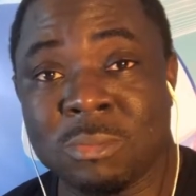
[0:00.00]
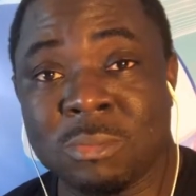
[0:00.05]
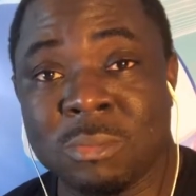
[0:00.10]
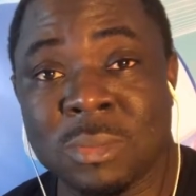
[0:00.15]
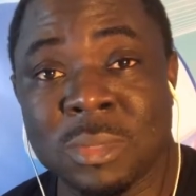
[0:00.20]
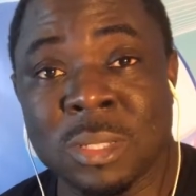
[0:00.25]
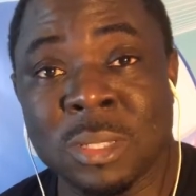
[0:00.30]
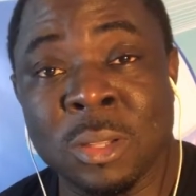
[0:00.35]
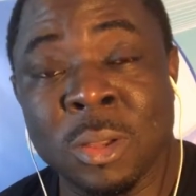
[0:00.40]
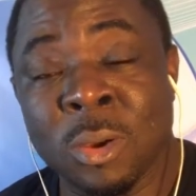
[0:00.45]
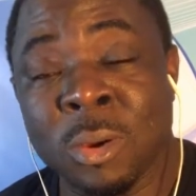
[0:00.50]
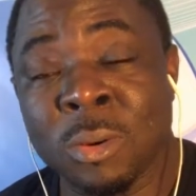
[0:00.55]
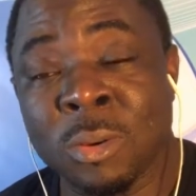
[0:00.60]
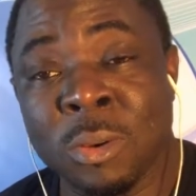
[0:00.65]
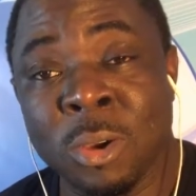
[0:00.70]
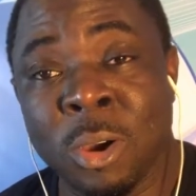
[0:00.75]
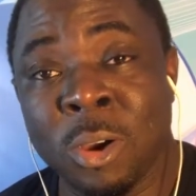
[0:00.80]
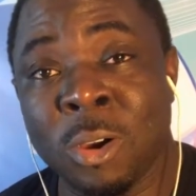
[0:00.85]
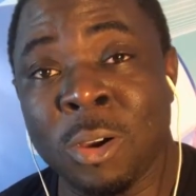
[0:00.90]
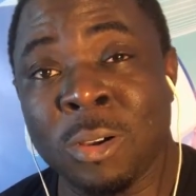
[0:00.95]
know
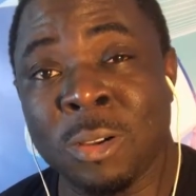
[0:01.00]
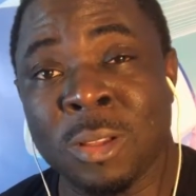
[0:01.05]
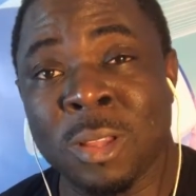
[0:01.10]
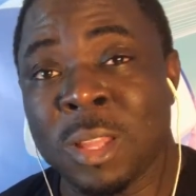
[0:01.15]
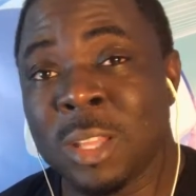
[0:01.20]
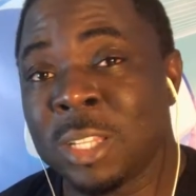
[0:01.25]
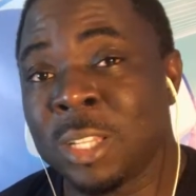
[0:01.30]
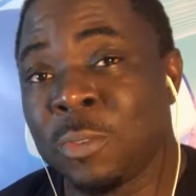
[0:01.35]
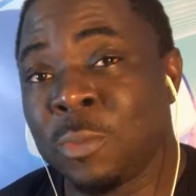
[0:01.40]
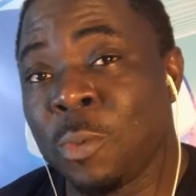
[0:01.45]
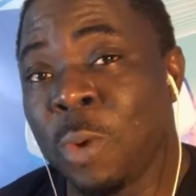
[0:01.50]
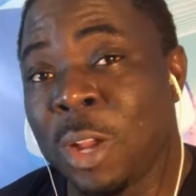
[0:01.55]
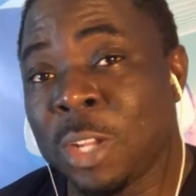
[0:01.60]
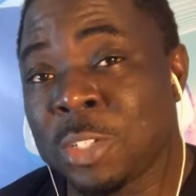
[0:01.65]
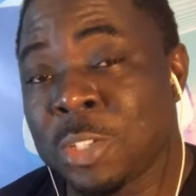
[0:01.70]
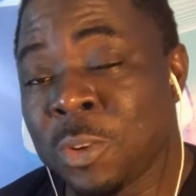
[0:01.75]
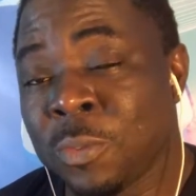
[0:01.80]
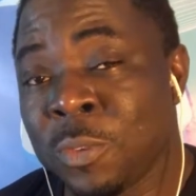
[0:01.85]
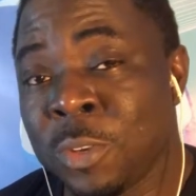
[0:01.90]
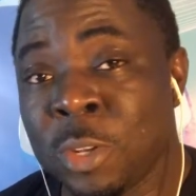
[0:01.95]
or they've
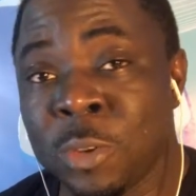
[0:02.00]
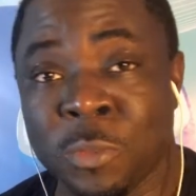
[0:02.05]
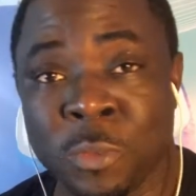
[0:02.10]
watched your video.